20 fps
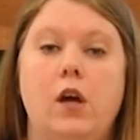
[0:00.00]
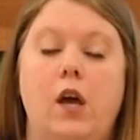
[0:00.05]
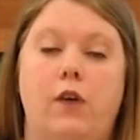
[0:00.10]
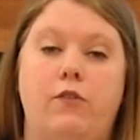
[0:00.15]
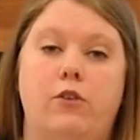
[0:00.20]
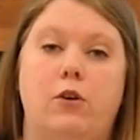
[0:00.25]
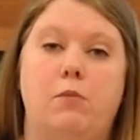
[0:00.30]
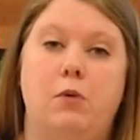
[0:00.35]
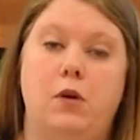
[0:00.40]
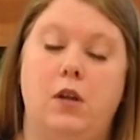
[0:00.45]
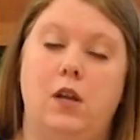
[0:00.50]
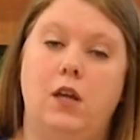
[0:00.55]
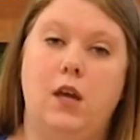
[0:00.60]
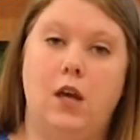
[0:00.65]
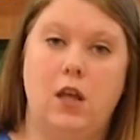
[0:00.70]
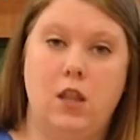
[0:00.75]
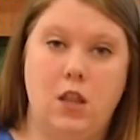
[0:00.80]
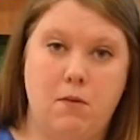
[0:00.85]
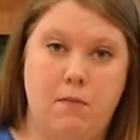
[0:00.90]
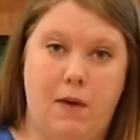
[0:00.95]
If you're putting
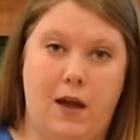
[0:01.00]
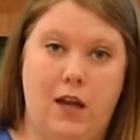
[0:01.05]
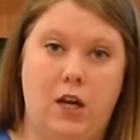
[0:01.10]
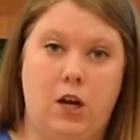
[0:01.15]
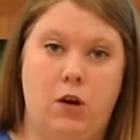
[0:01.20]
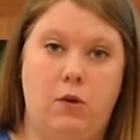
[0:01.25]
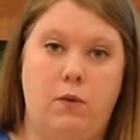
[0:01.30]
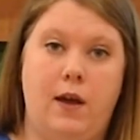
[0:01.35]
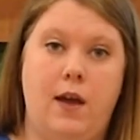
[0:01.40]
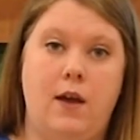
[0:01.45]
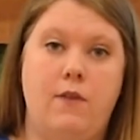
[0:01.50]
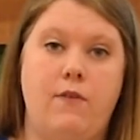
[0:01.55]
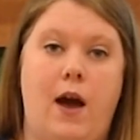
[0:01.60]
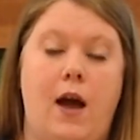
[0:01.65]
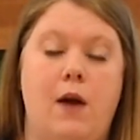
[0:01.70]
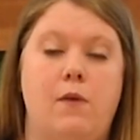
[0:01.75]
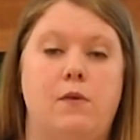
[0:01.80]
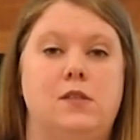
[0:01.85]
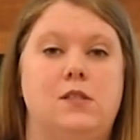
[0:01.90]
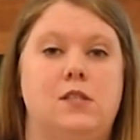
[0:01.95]
it in the microwave,
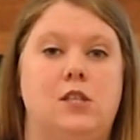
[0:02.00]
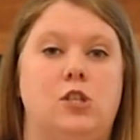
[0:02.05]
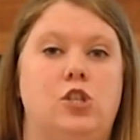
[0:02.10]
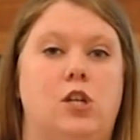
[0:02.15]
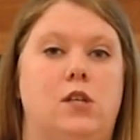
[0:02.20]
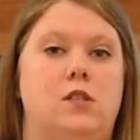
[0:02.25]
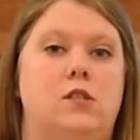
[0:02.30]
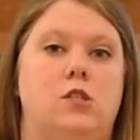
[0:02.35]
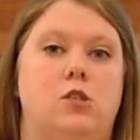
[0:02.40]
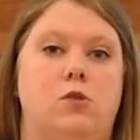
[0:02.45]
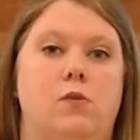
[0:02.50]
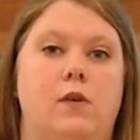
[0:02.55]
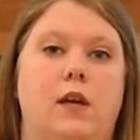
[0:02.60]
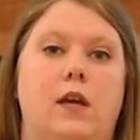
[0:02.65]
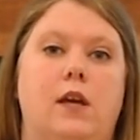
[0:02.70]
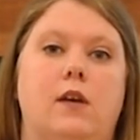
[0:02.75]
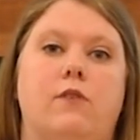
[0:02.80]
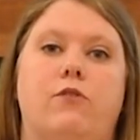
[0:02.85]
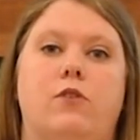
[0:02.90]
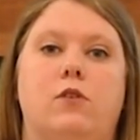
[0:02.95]
I would suggest doing
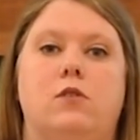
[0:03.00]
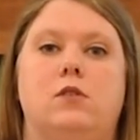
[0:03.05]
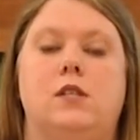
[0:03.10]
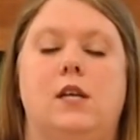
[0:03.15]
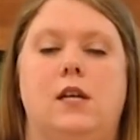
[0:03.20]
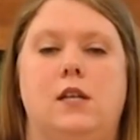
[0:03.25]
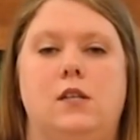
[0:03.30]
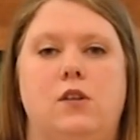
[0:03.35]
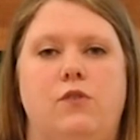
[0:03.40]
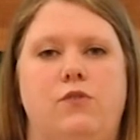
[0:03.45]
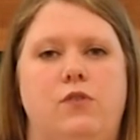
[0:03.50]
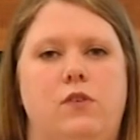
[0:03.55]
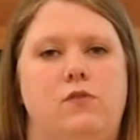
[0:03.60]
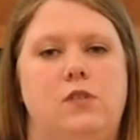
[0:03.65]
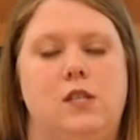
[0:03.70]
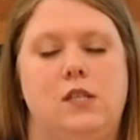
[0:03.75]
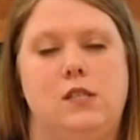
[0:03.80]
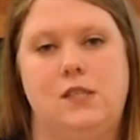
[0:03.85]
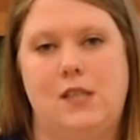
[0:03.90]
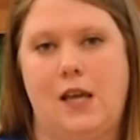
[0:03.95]
it for 10 to
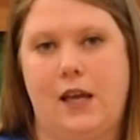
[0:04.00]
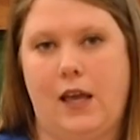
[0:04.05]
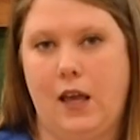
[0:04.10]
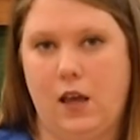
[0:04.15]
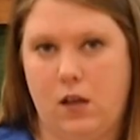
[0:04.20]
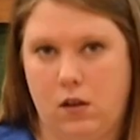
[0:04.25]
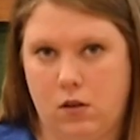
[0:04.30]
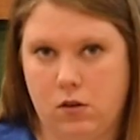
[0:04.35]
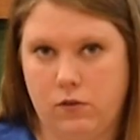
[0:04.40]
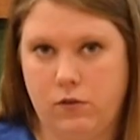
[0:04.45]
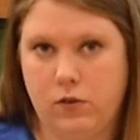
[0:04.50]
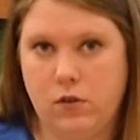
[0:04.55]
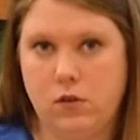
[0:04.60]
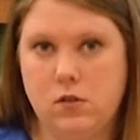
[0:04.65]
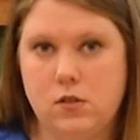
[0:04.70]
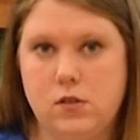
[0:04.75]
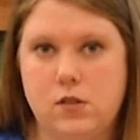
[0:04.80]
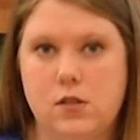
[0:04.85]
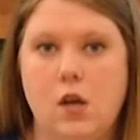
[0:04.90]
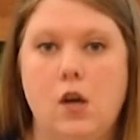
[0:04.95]
15 second
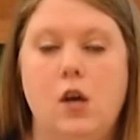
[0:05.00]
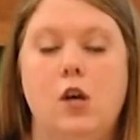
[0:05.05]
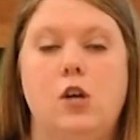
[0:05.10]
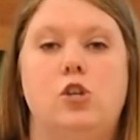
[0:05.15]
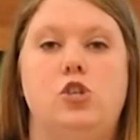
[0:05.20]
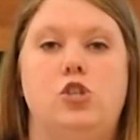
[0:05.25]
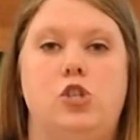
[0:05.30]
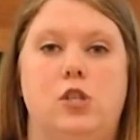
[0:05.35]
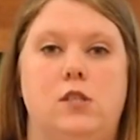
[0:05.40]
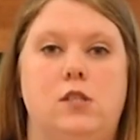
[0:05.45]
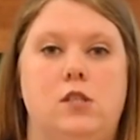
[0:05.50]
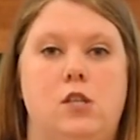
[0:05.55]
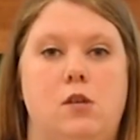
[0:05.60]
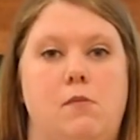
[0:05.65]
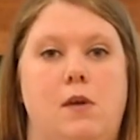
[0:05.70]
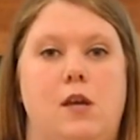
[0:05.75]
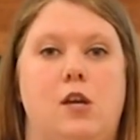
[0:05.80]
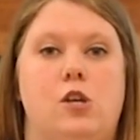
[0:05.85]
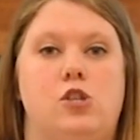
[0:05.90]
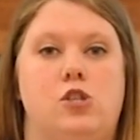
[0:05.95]
intervals just to
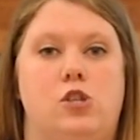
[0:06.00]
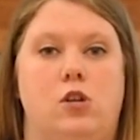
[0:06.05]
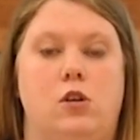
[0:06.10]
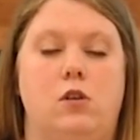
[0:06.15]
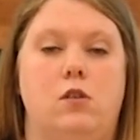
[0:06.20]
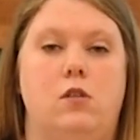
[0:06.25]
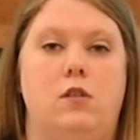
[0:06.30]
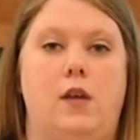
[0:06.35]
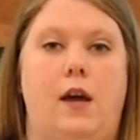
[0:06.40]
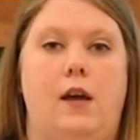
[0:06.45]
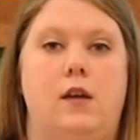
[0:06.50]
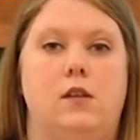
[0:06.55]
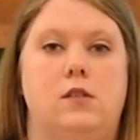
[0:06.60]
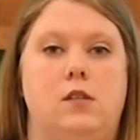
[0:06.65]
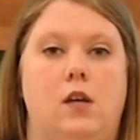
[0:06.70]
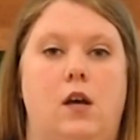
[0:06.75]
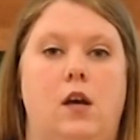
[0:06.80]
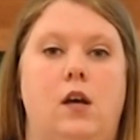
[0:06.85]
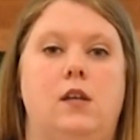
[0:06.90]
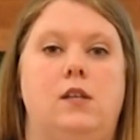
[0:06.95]
make sure that
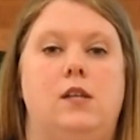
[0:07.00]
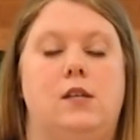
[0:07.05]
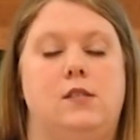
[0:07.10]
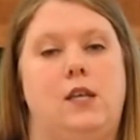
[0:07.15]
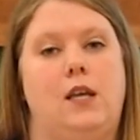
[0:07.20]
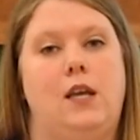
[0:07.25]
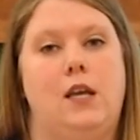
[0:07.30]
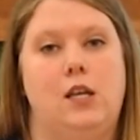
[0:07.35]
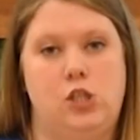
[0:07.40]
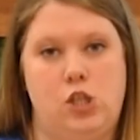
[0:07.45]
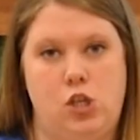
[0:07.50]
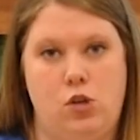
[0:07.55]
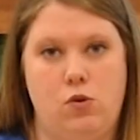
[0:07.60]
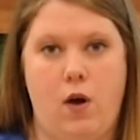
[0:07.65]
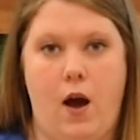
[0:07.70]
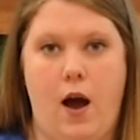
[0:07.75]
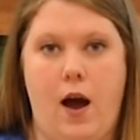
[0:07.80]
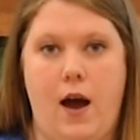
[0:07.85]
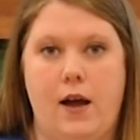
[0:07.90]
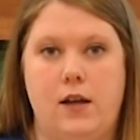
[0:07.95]
it doesn't get too
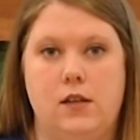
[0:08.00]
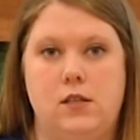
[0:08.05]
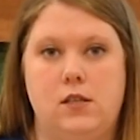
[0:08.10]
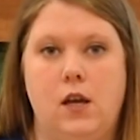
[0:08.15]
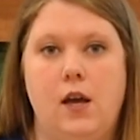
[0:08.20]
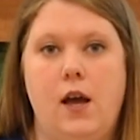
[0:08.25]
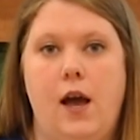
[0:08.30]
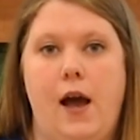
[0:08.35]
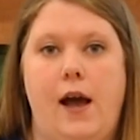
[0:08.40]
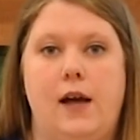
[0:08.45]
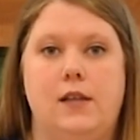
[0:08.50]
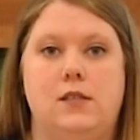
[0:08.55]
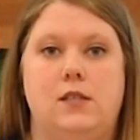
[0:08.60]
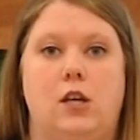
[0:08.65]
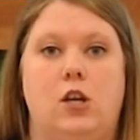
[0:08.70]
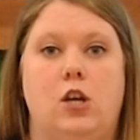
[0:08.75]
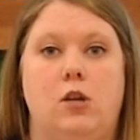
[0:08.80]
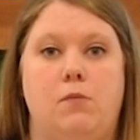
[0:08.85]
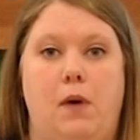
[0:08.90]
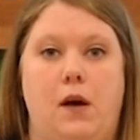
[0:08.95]
hot, as
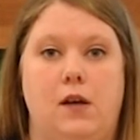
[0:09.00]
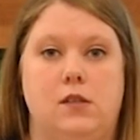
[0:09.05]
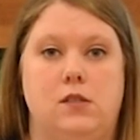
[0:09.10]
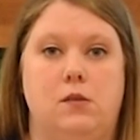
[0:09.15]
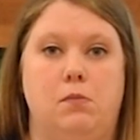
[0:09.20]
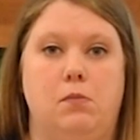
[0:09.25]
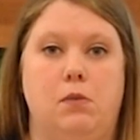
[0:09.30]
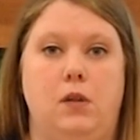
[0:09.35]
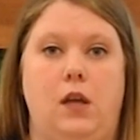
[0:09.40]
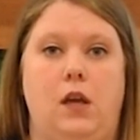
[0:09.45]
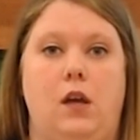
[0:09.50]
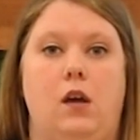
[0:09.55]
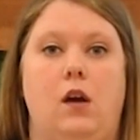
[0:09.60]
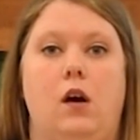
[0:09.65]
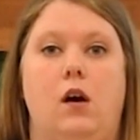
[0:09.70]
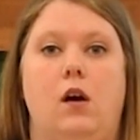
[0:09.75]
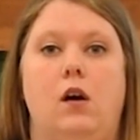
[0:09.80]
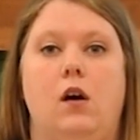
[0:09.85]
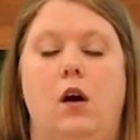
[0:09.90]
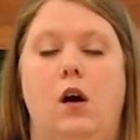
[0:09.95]
it could possibly
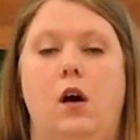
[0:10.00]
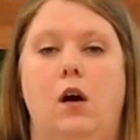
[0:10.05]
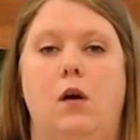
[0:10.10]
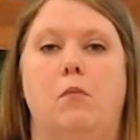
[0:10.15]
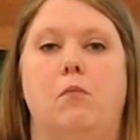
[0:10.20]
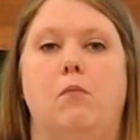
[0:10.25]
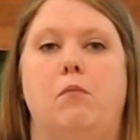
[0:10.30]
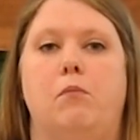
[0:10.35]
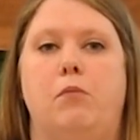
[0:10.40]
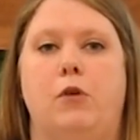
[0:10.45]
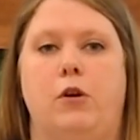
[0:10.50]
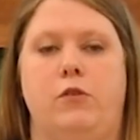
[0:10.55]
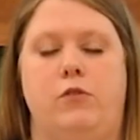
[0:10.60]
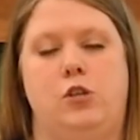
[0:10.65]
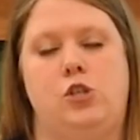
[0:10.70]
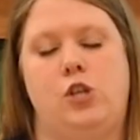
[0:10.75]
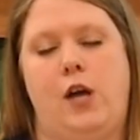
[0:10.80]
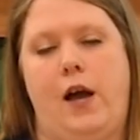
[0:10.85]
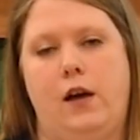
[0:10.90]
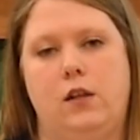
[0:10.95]
burn
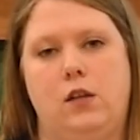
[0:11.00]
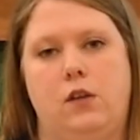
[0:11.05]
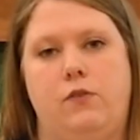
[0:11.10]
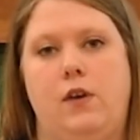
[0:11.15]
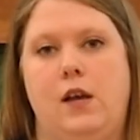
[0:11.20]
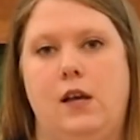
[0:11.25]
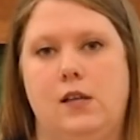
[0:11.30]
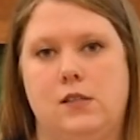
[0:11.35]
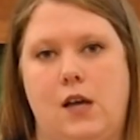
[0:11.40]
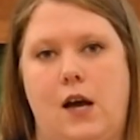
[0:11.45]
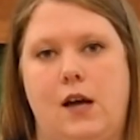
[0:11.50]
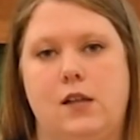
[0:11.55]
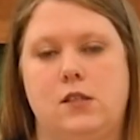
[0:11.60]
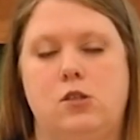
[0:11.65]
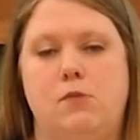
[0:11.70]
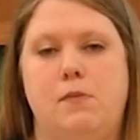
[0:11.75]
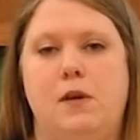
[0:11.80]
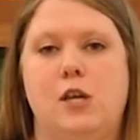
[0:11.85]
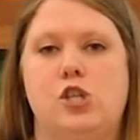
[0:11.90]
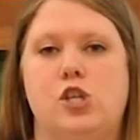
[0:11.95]
the child if it is hot.
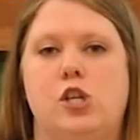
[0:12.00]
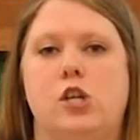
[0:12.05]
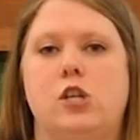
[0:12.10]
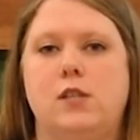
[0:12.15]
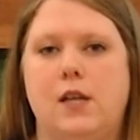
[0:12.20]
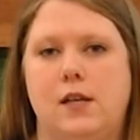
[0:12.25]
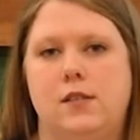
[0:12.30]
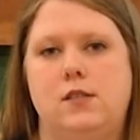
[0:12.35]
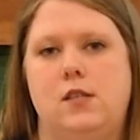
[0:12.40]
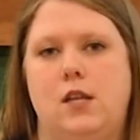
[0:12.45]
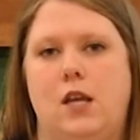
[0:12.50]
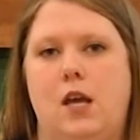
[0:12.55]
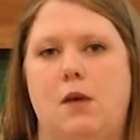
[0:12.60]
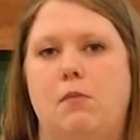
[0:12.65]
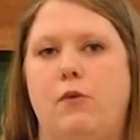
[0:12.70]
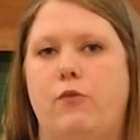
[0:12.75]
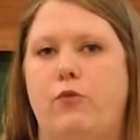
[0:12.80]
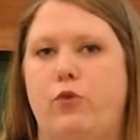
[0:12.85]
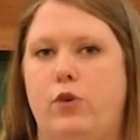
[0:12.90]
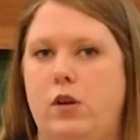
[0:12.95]
So make sure you're testing it
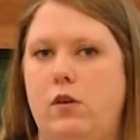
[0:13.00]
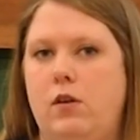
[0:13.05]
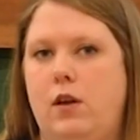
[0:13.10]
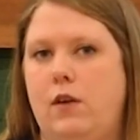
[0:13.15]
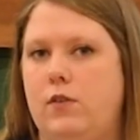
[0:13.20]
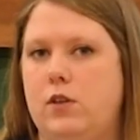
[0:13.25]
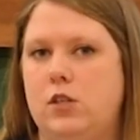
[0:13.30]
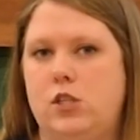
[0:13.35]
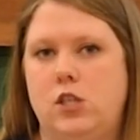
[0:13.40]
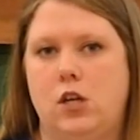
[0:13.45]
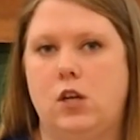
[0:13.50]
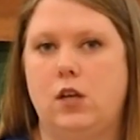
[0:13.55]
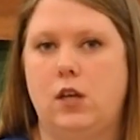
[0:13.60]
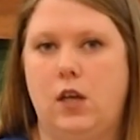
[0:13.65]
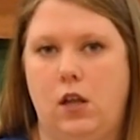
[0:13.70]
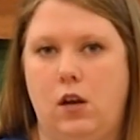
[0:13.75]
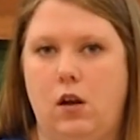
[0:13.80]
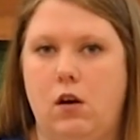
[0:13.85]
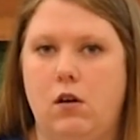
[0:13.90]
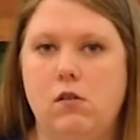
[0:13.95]
before you give it to your
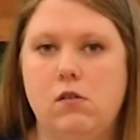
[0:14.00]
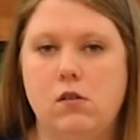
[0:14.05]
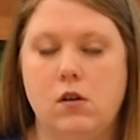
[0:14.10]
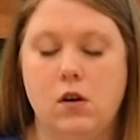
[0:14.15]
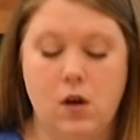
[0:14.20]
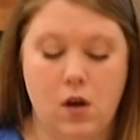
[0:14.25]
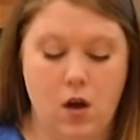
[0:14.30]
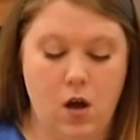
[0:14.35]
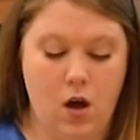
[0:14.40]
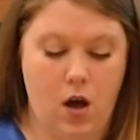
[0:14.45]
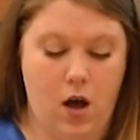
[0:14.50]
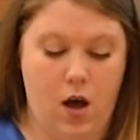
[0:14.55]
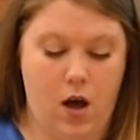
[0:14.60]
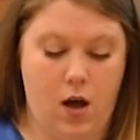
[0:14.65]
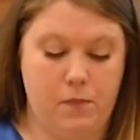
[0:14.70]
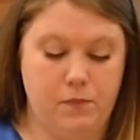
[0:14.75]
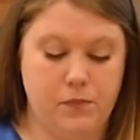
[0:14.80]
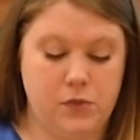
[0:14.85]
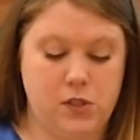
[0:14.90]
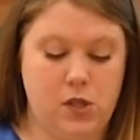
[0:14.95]
kiddo.
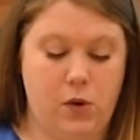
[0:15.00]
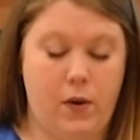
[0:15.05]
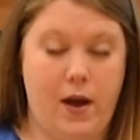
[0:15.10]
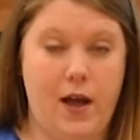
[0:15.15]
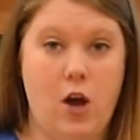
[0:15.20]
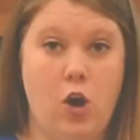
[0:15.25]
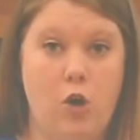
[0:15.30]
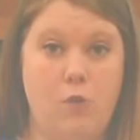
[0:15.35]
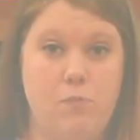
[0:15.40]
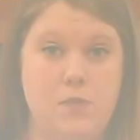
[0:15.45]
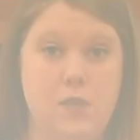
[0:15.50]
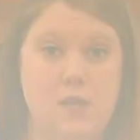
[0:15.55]
So I hope